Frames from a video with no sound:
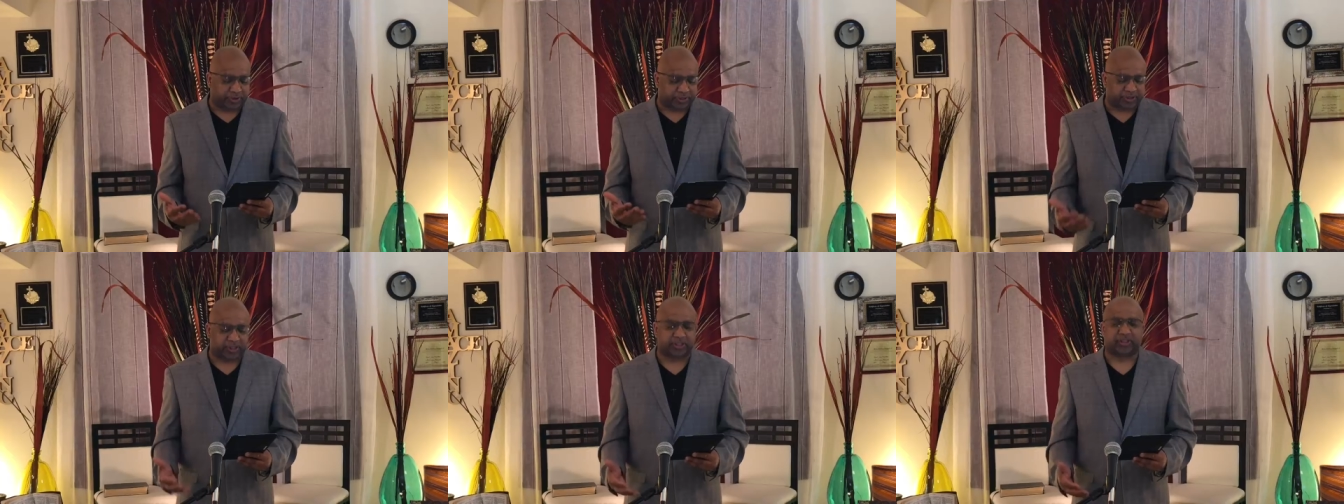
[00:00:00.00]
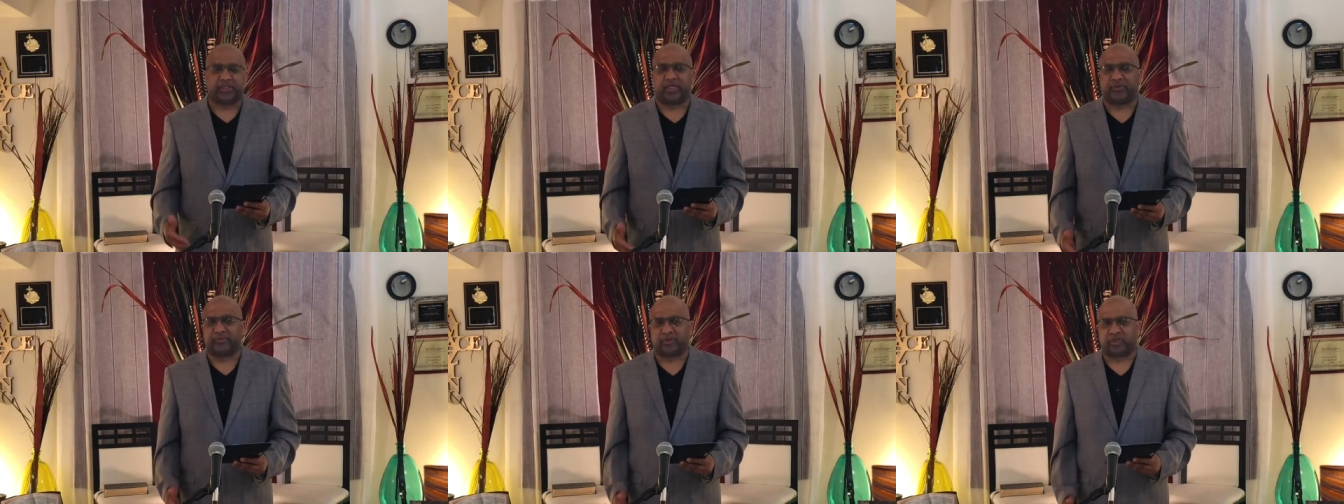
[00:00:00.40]

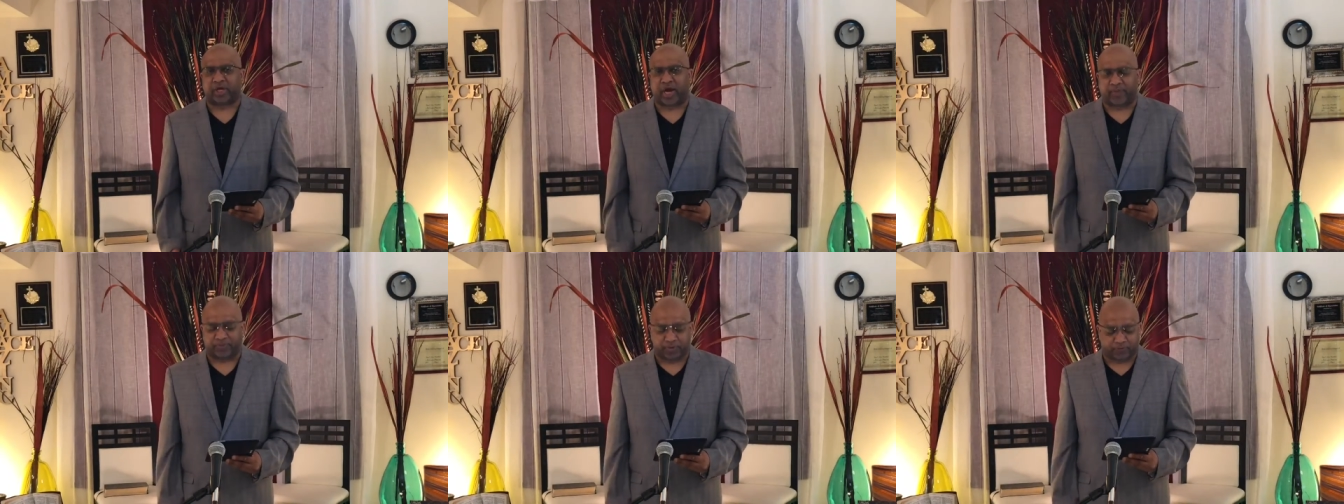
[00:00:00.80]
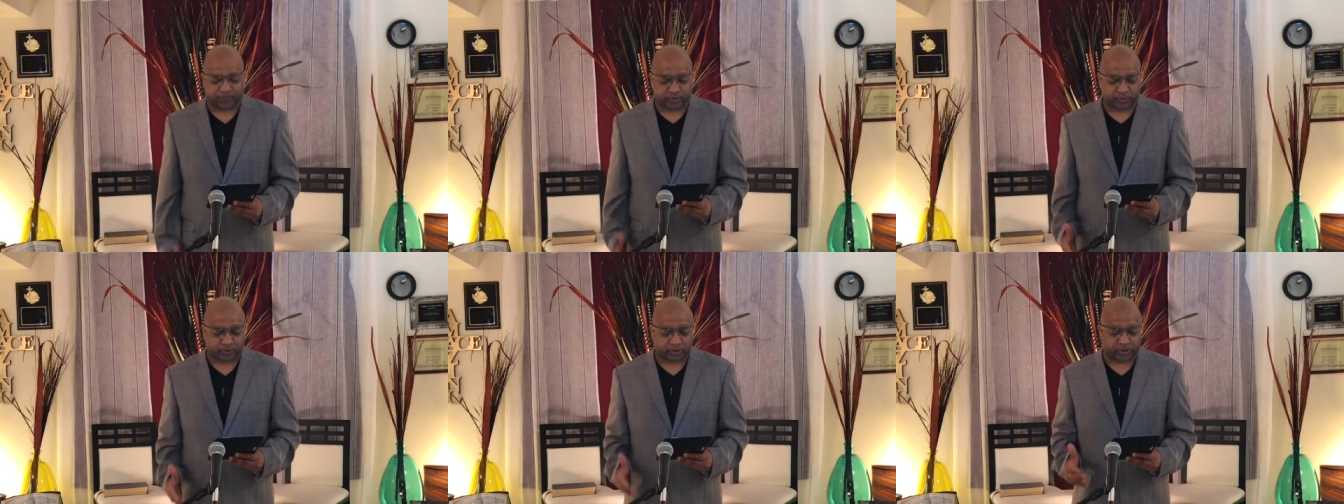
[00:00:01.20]
16th chapter,
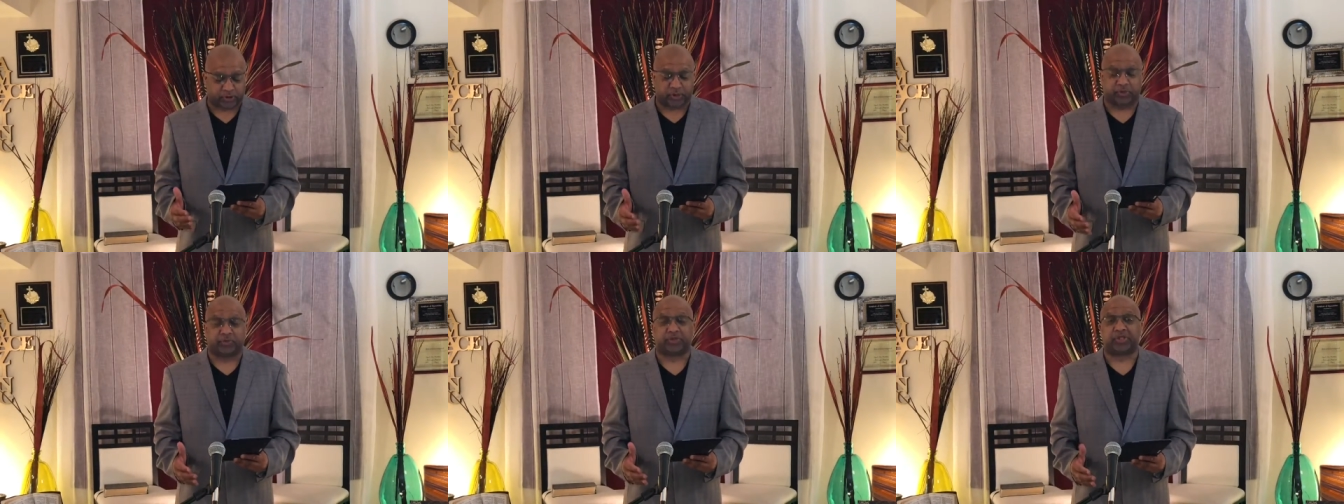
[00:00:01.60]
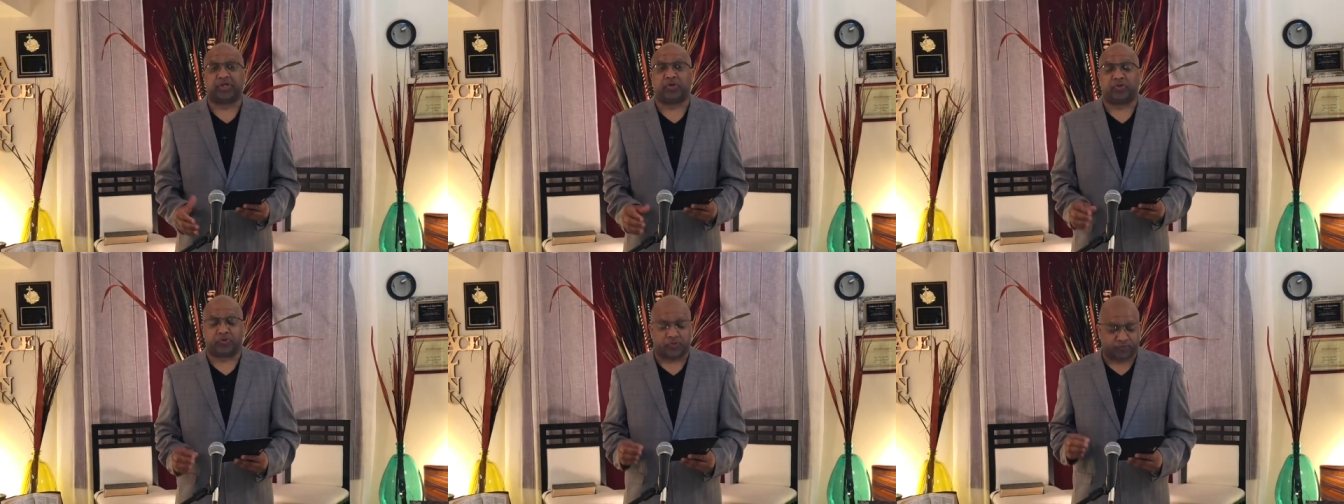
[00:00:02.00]
verses
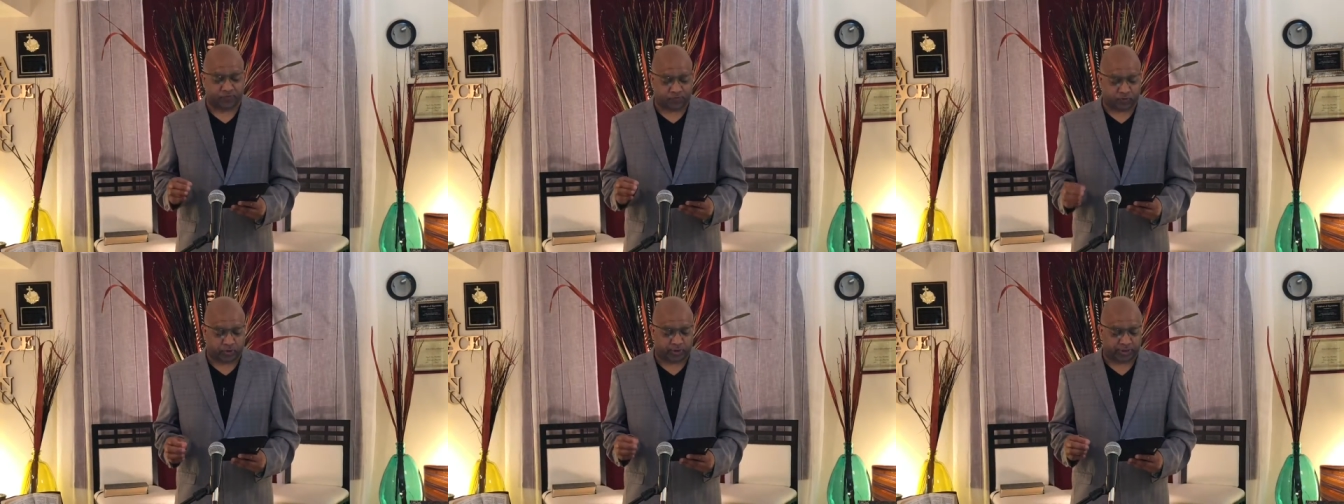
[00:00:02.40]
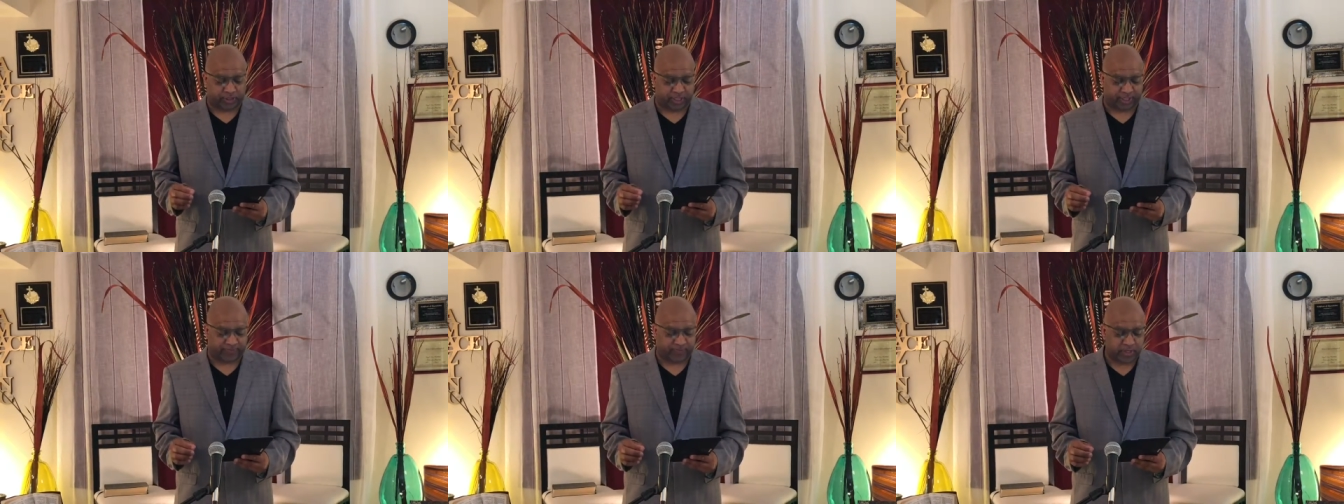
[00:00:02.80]
13 through
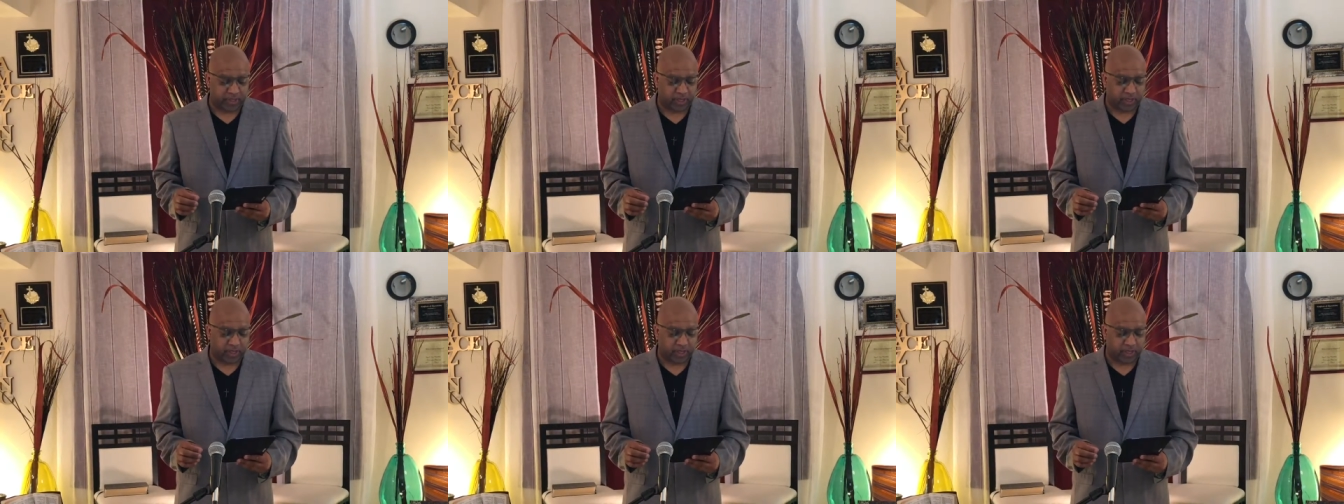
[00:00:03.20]
14,